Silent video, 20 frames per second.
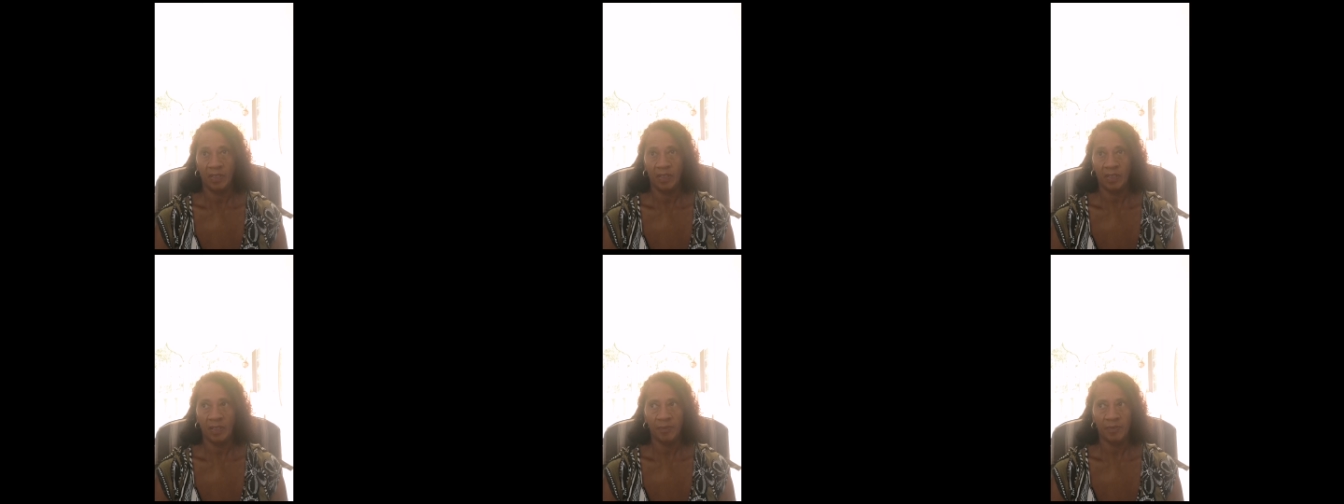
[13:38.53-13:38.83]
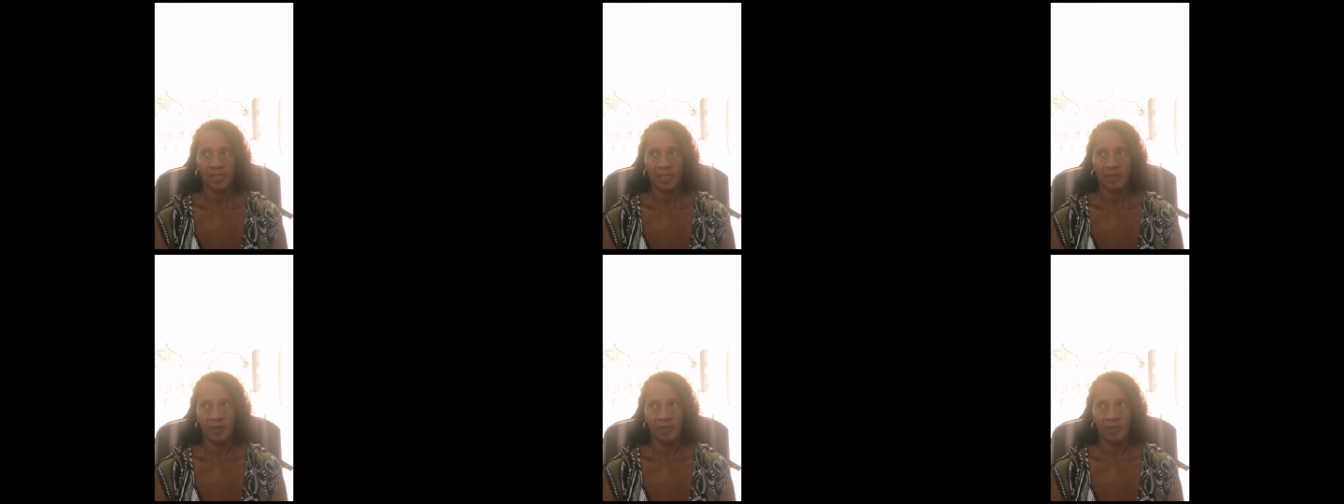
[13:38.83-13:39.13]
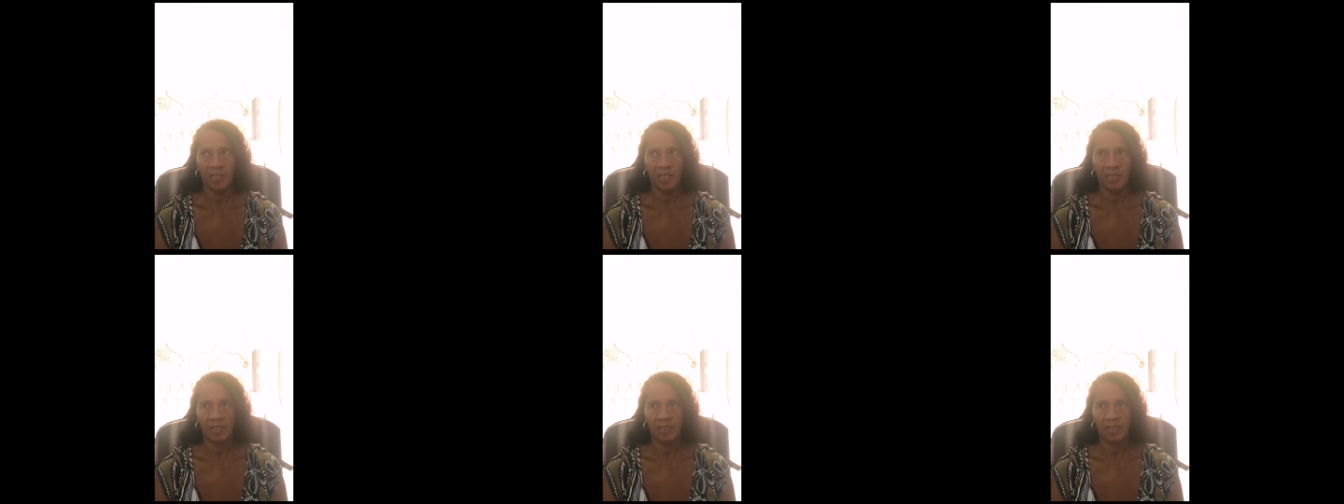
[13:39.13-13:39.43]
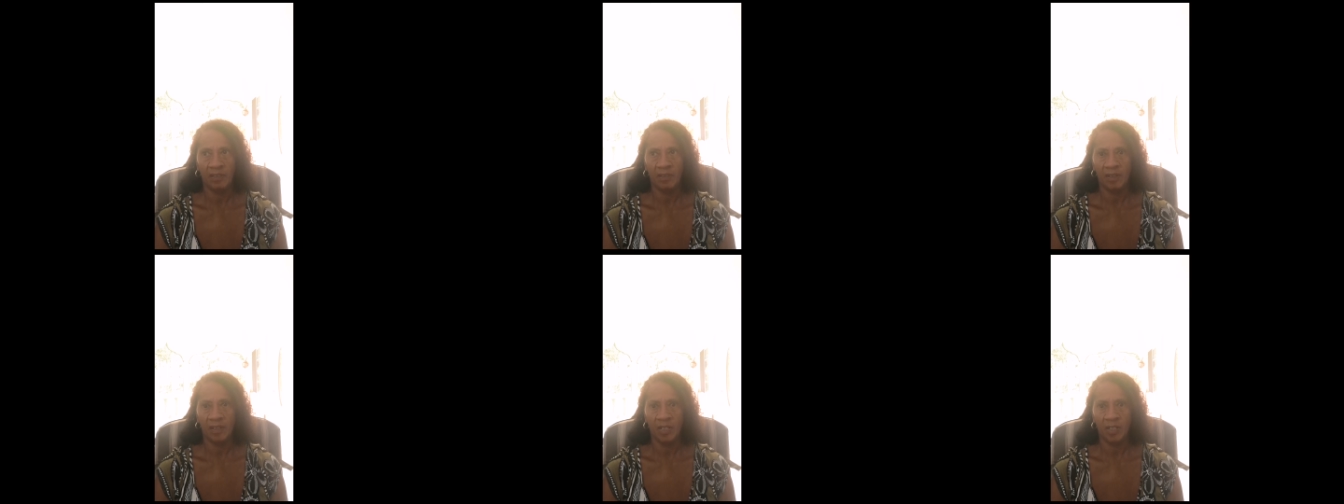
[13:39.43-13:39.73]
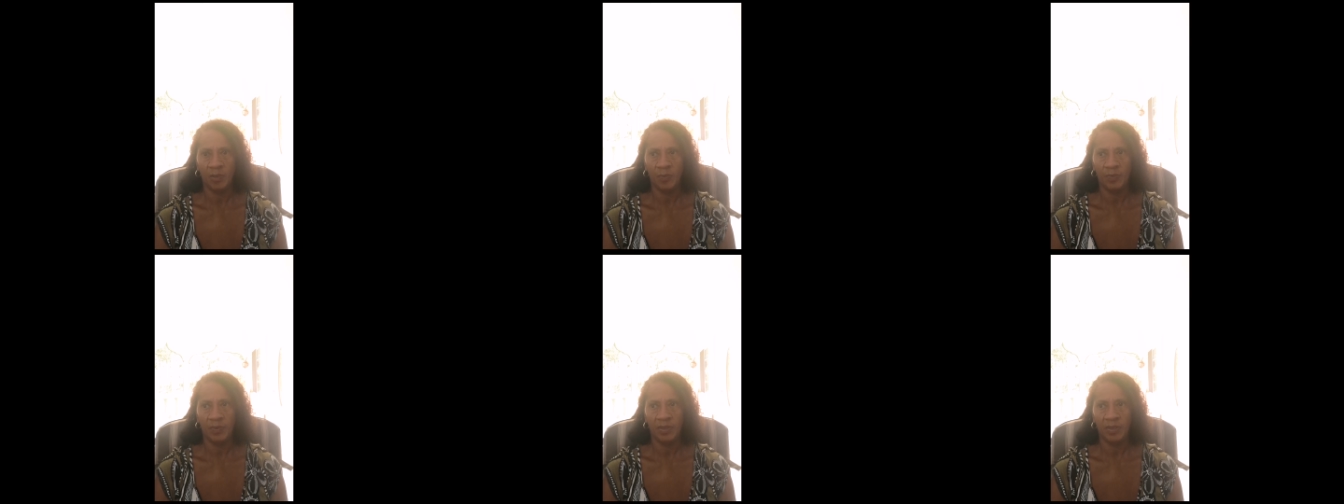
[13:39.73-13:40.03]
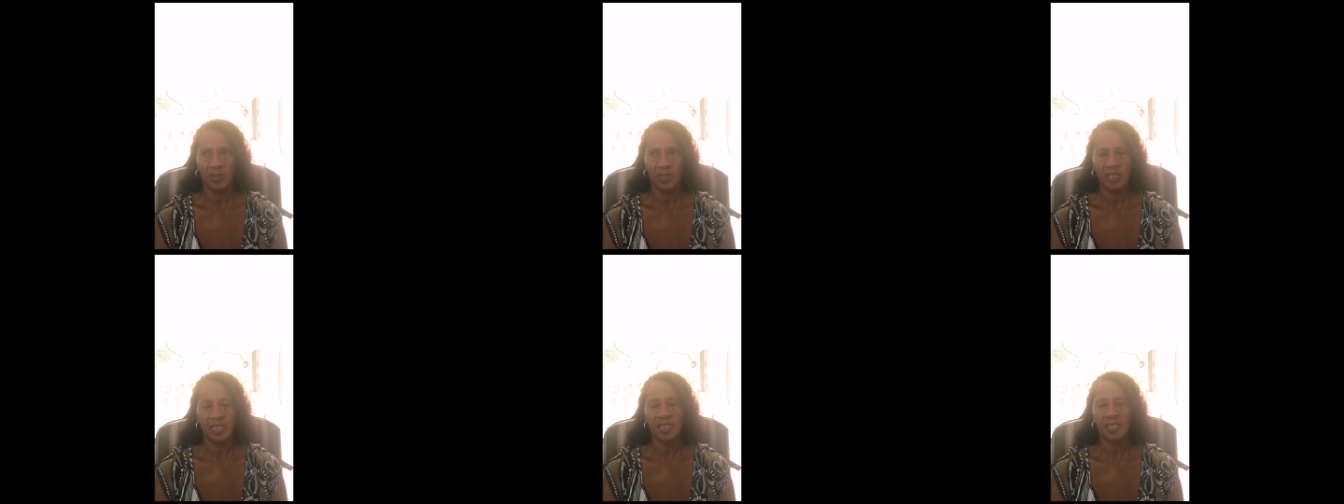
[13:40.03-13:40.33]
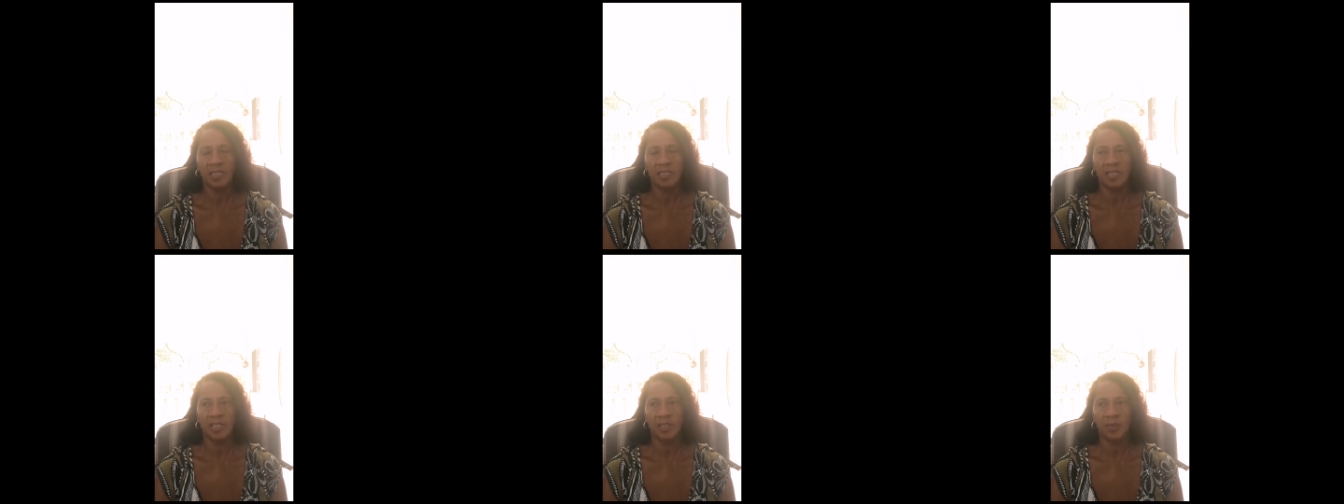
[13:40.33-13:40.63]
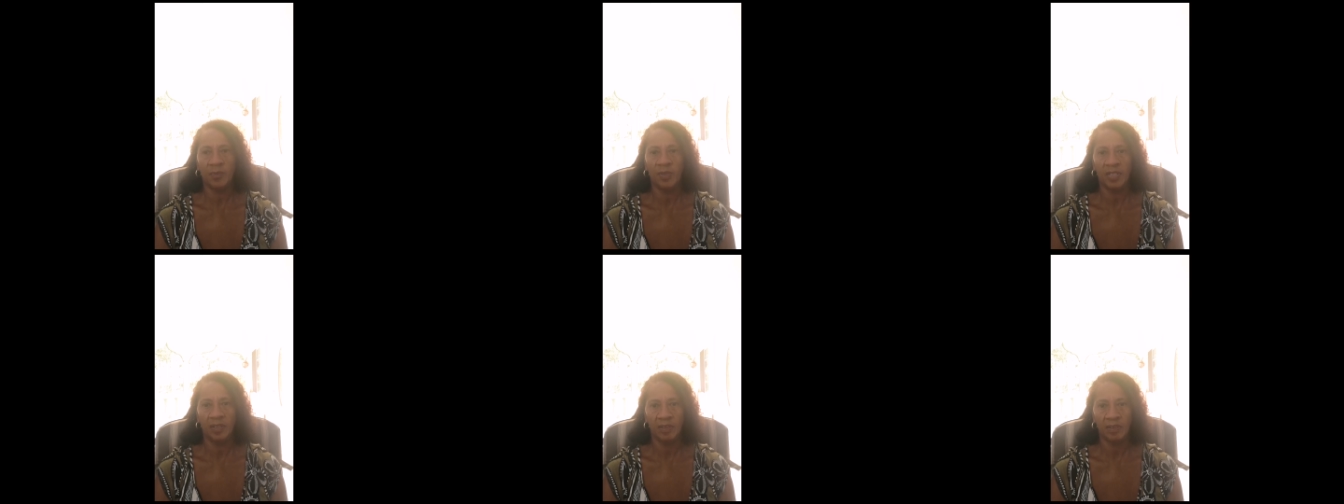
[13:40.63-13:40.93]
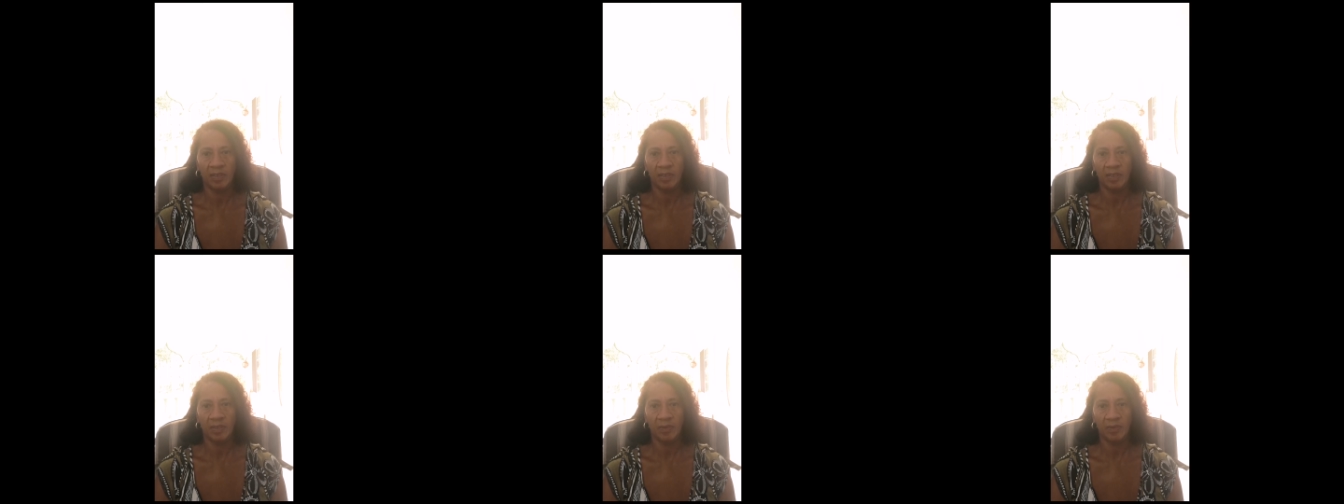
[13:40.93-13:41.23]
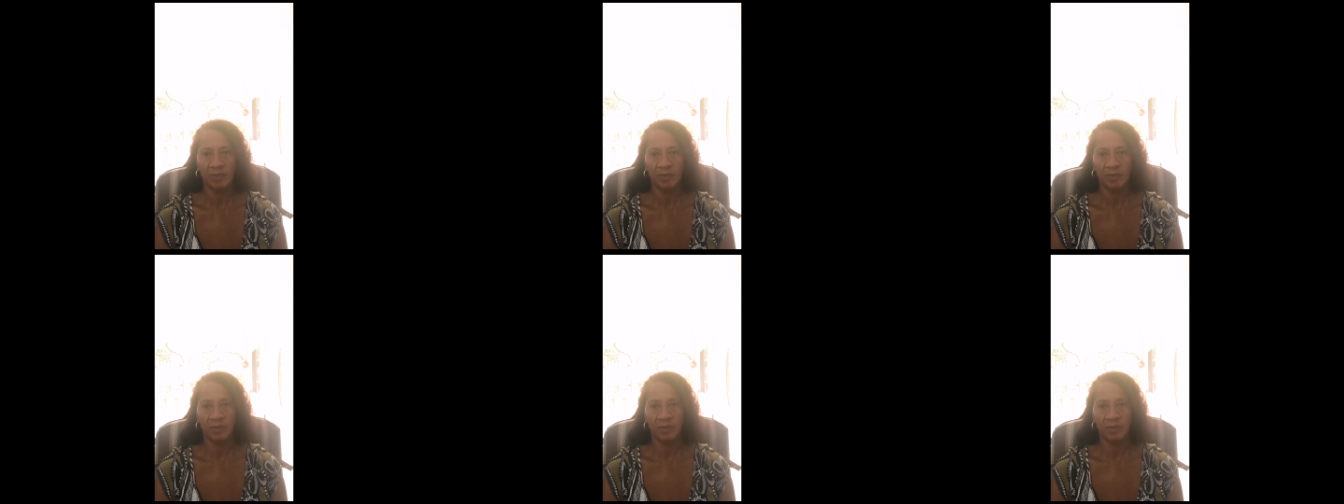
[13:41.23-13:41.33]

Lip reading: and I'm told that you're not open. He says, no, we're not.